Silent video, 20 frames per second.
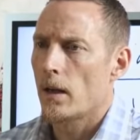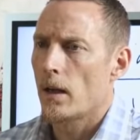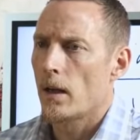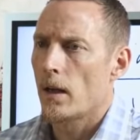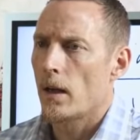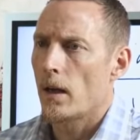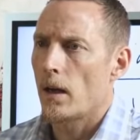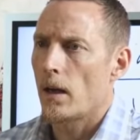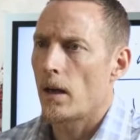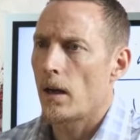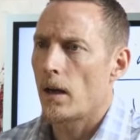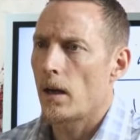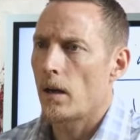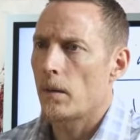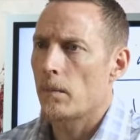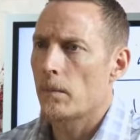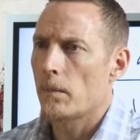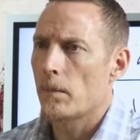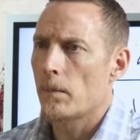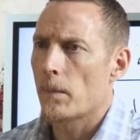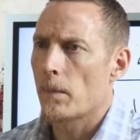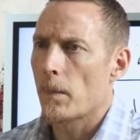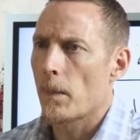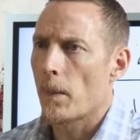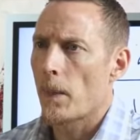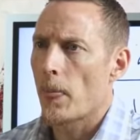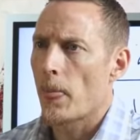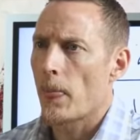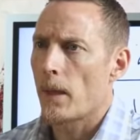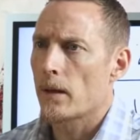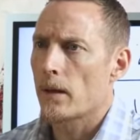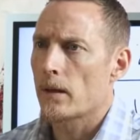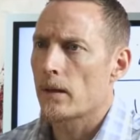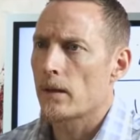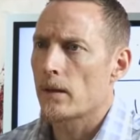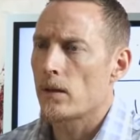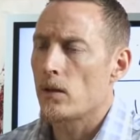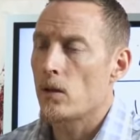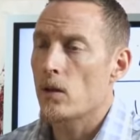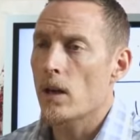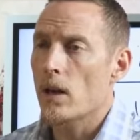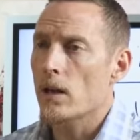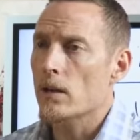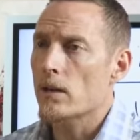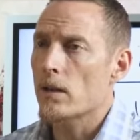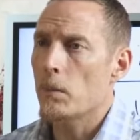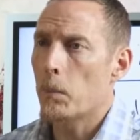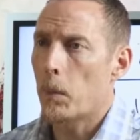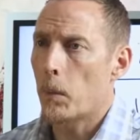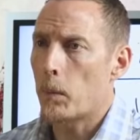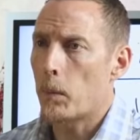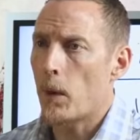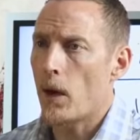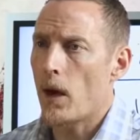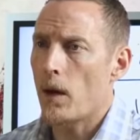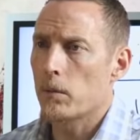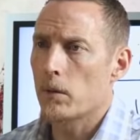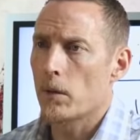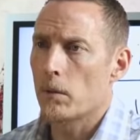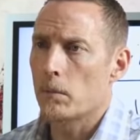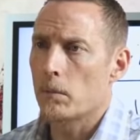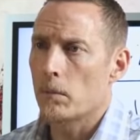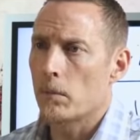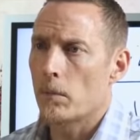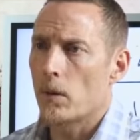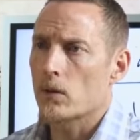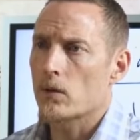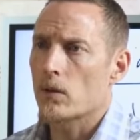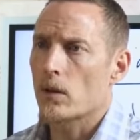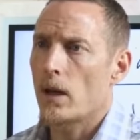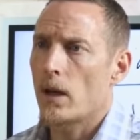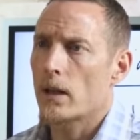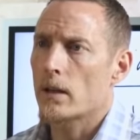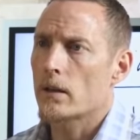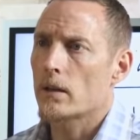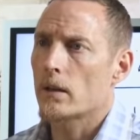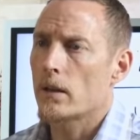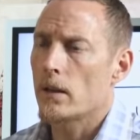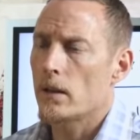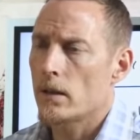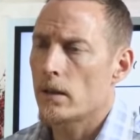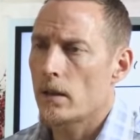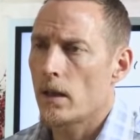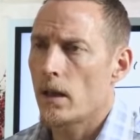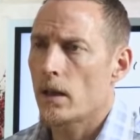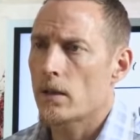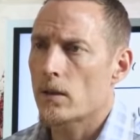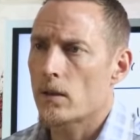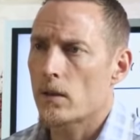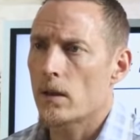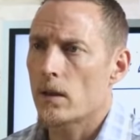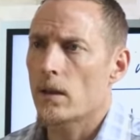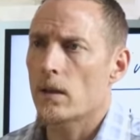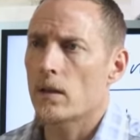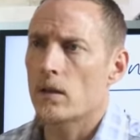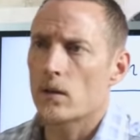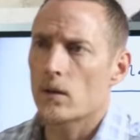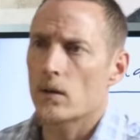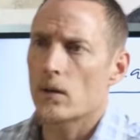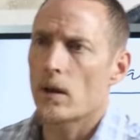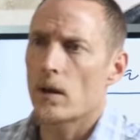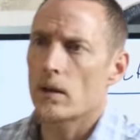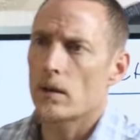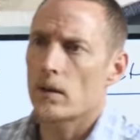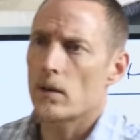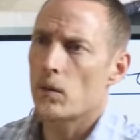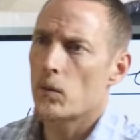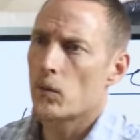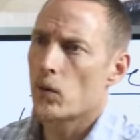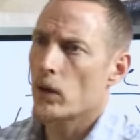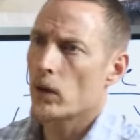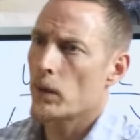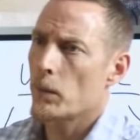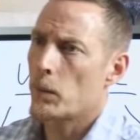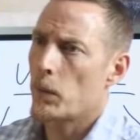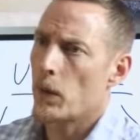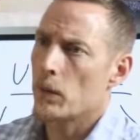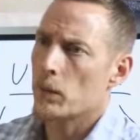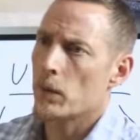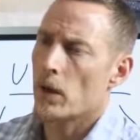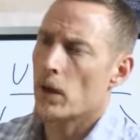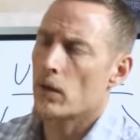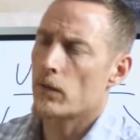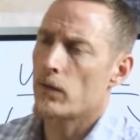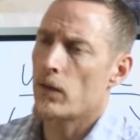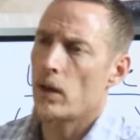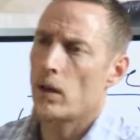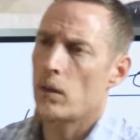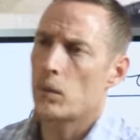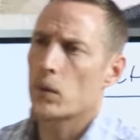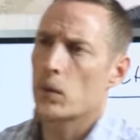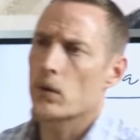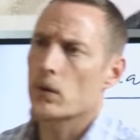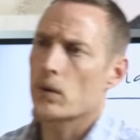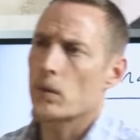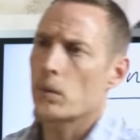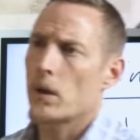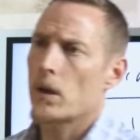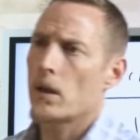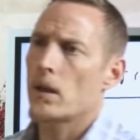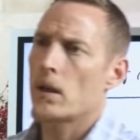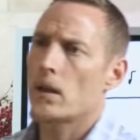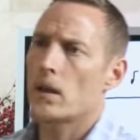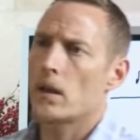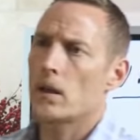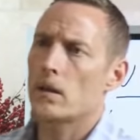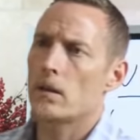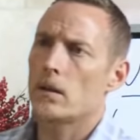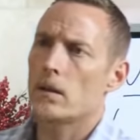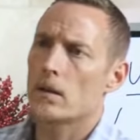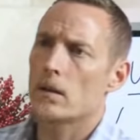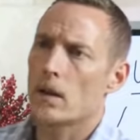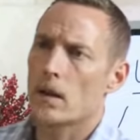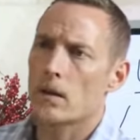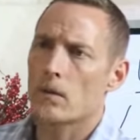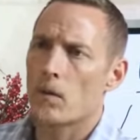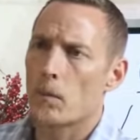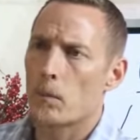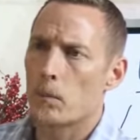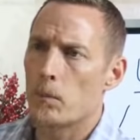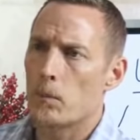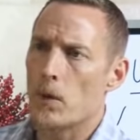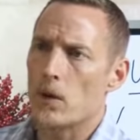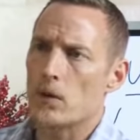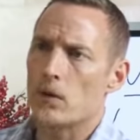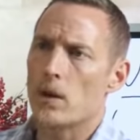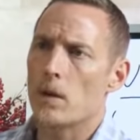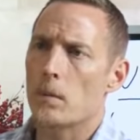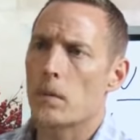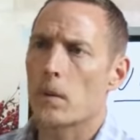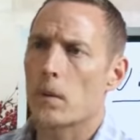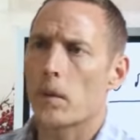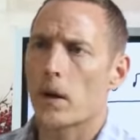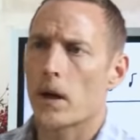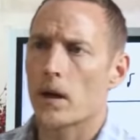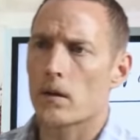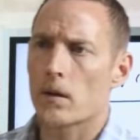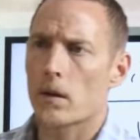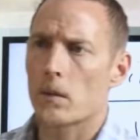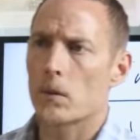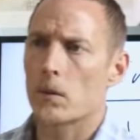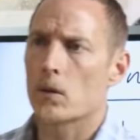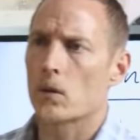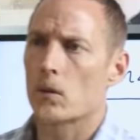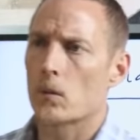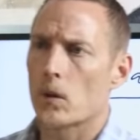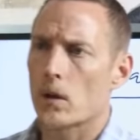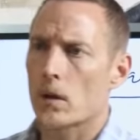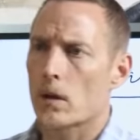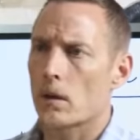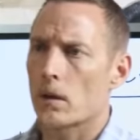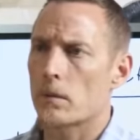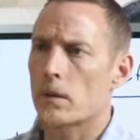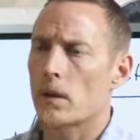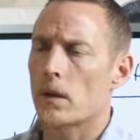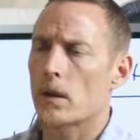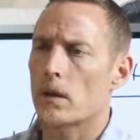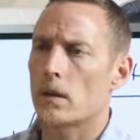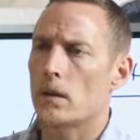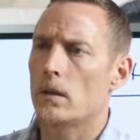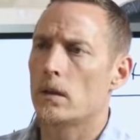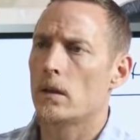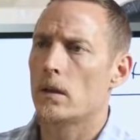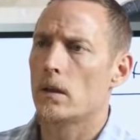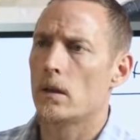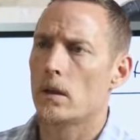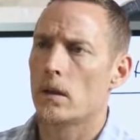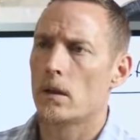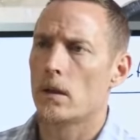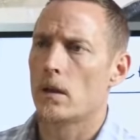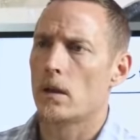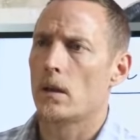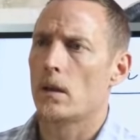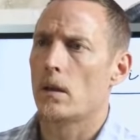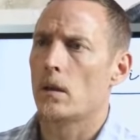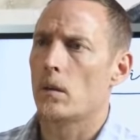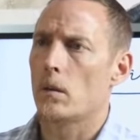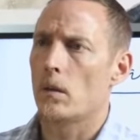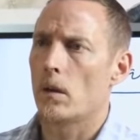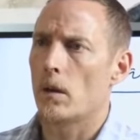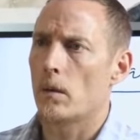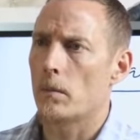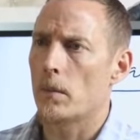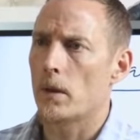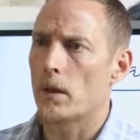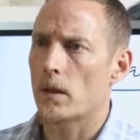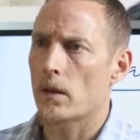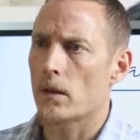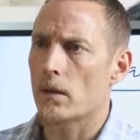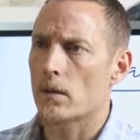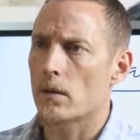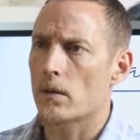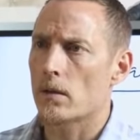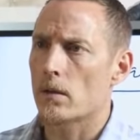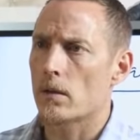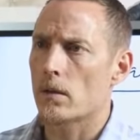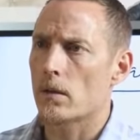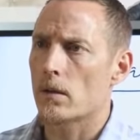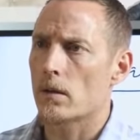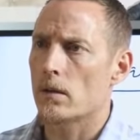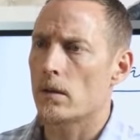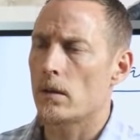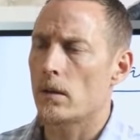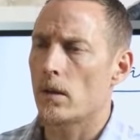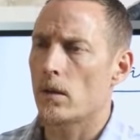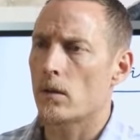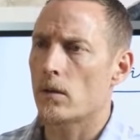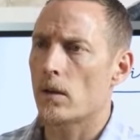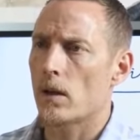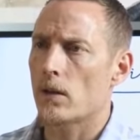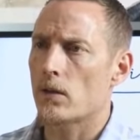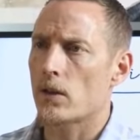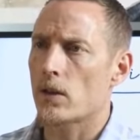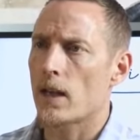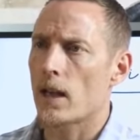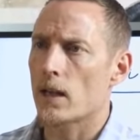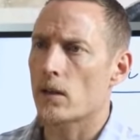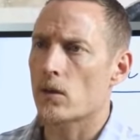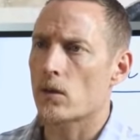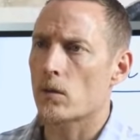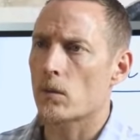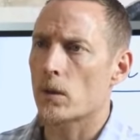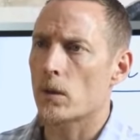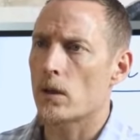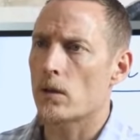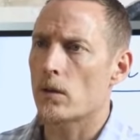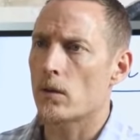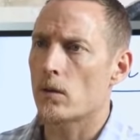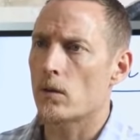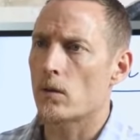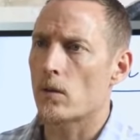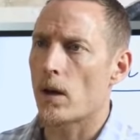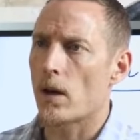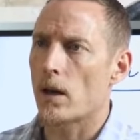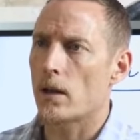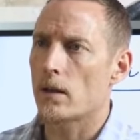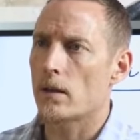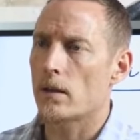Um, you got a deeper problem, most likely, Nancy, and so that you really probably ought to follow up with somebody and get kind of a, a deeper biochemical workup done uh, because, you know, that's a catch 22, right?